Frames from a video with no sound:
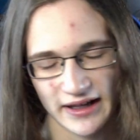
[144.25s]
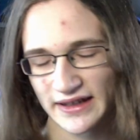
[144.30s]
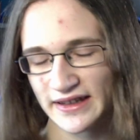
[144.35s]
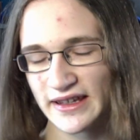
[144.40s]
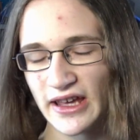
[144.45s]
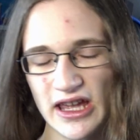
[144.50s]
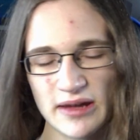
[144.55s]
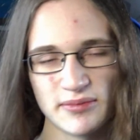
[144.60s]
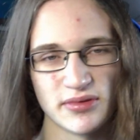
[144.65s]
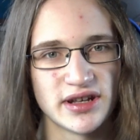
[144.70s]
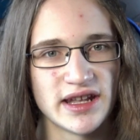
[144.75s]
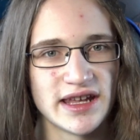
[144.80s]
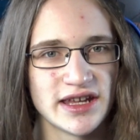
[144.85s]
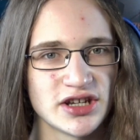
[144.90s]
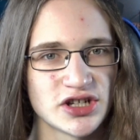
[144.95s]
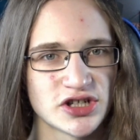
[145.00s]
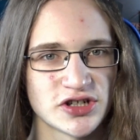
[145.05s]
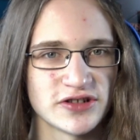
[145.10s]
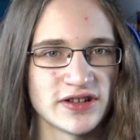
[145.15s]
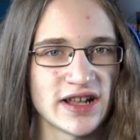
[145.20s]
gamer
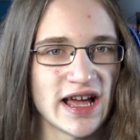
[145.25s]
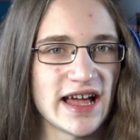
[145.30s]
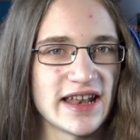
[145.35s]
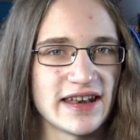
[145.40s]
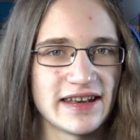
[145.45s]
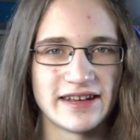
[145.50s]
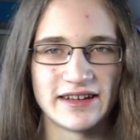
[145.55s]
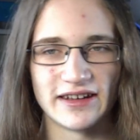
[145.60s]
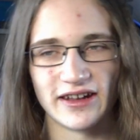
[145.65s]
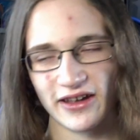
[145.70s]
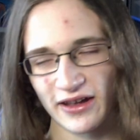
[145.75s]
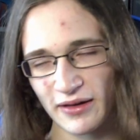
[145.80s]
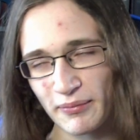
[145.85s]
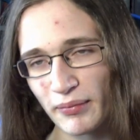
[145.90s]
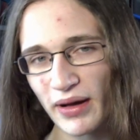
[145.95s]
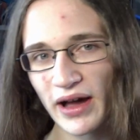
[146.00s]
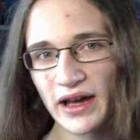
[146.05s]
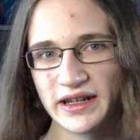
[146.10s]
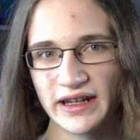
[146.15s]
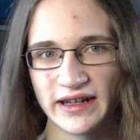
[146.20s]
nation and uh,
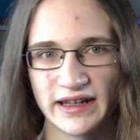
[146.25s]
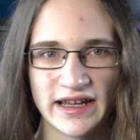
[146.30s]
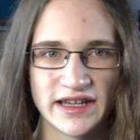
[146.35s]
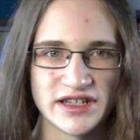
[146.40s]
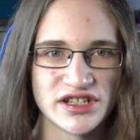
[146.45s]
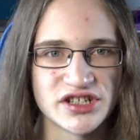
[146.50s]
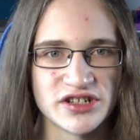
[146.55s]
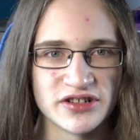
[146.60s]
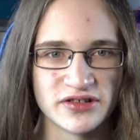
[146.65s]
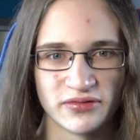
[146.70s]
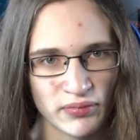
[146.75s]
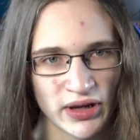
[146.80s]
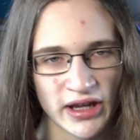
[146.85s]
mining nation,